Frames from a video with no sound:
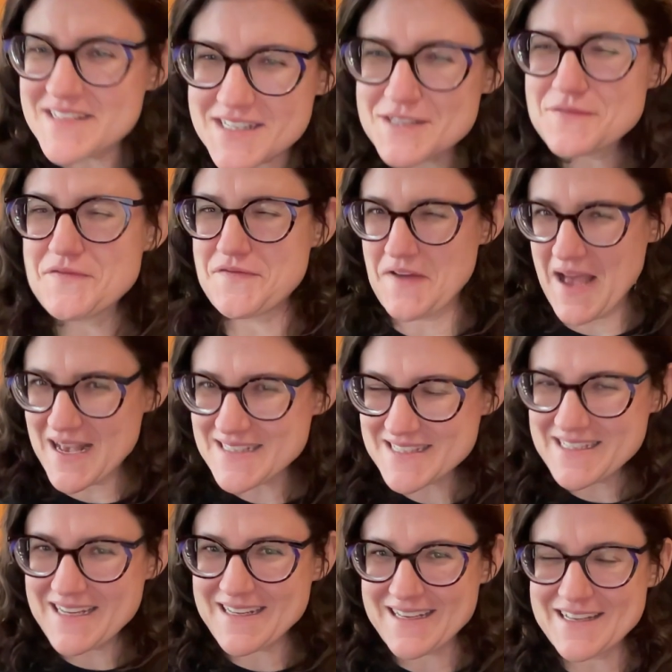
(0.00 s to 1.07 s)
is
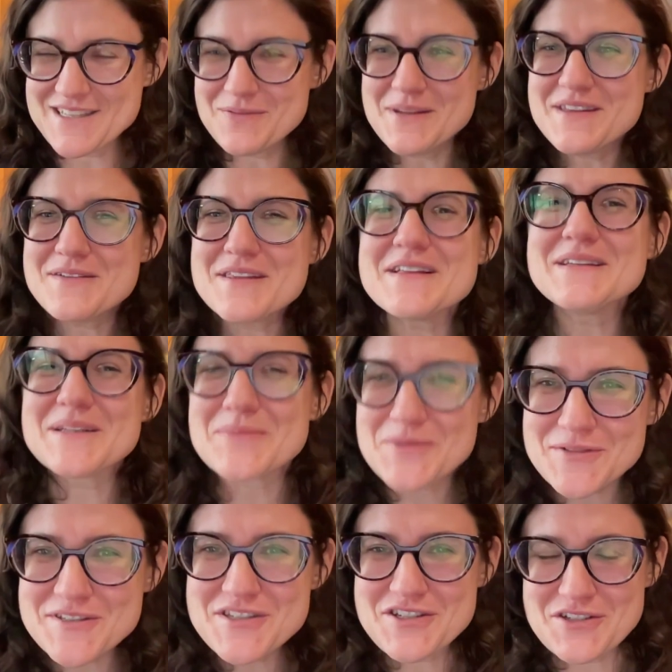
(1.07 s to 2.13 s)
fascinating. It's what do the
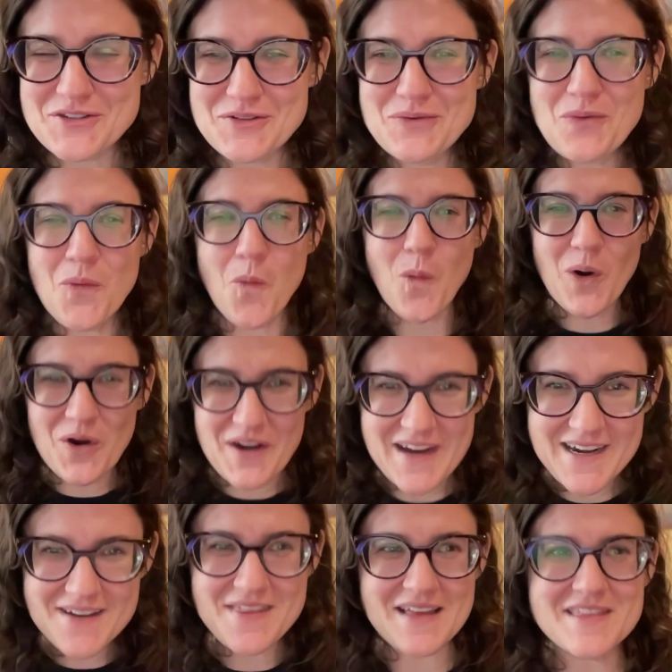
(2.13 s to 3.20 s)
Liberals do,
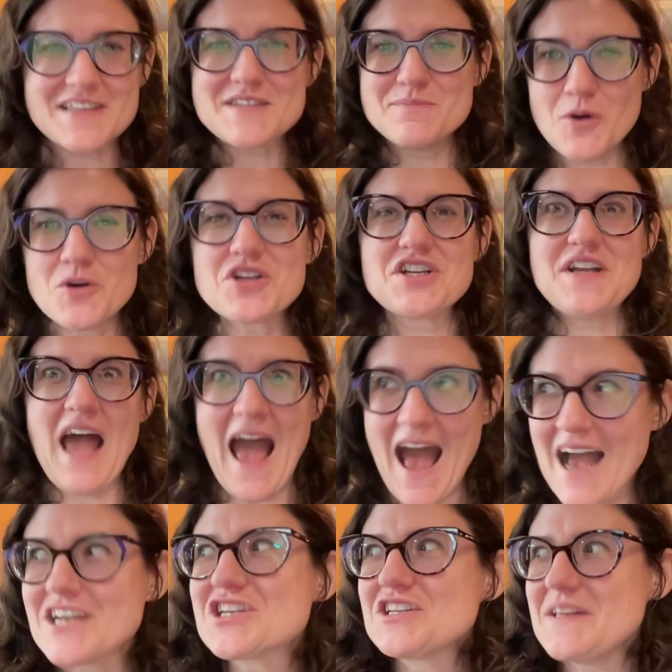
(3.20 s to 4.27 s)
worried that this motion
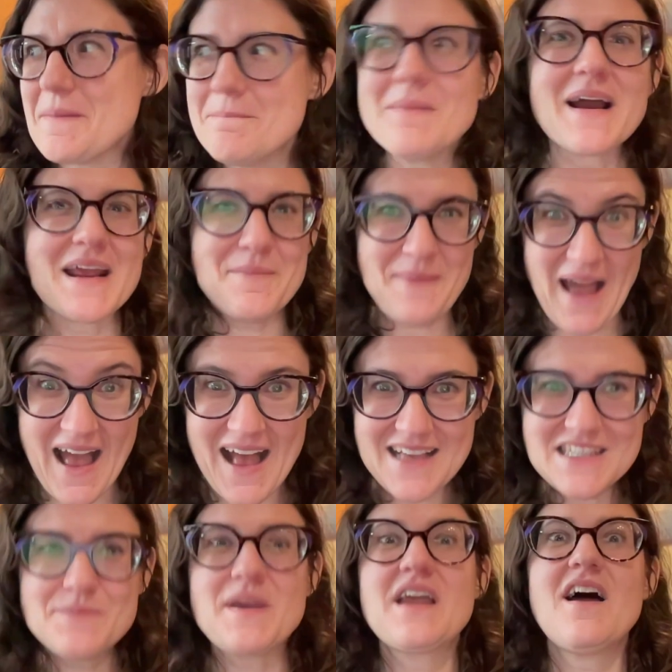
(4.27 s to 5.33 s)
actually might
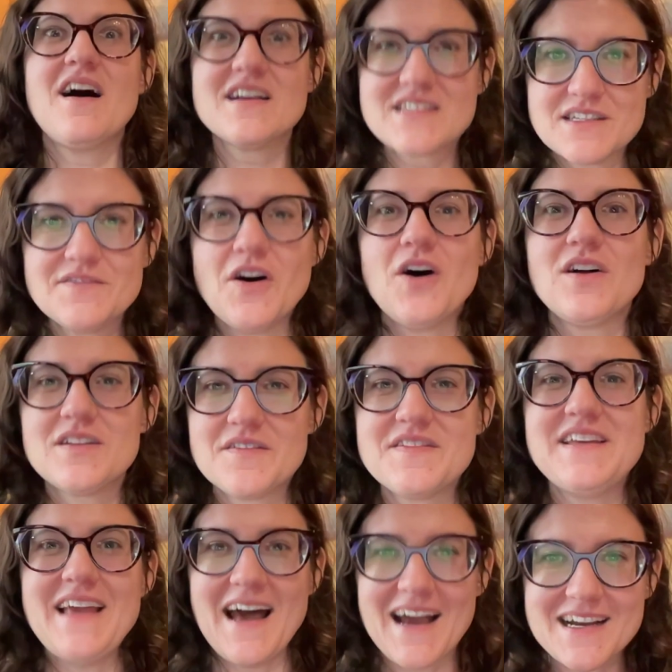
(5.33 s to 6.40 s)
pass because of all of
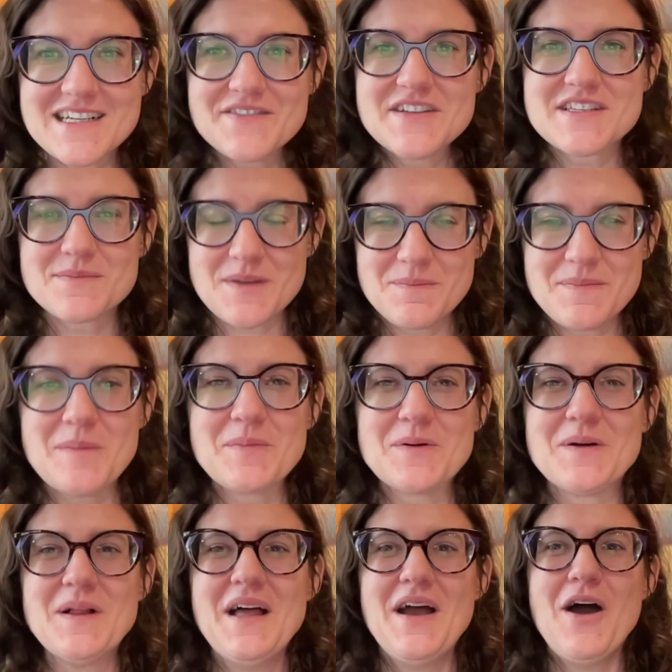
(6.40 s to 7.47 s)
the activism that
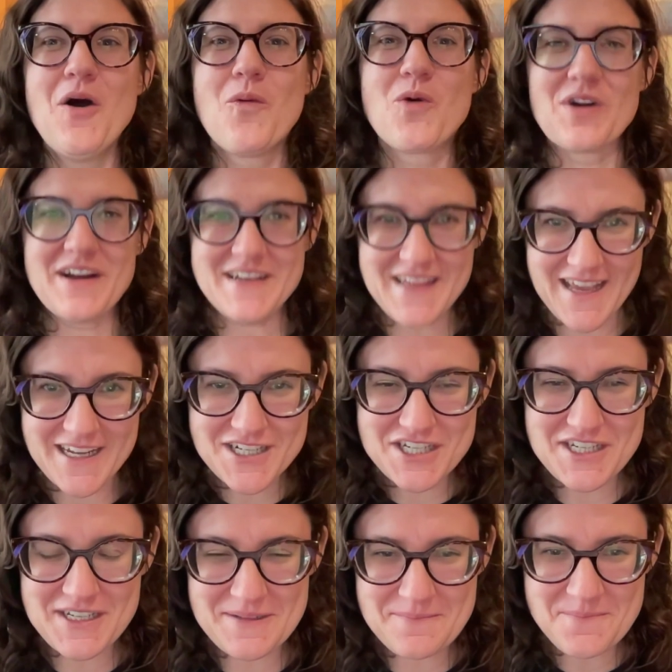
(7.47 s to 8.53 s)
people were engaged in?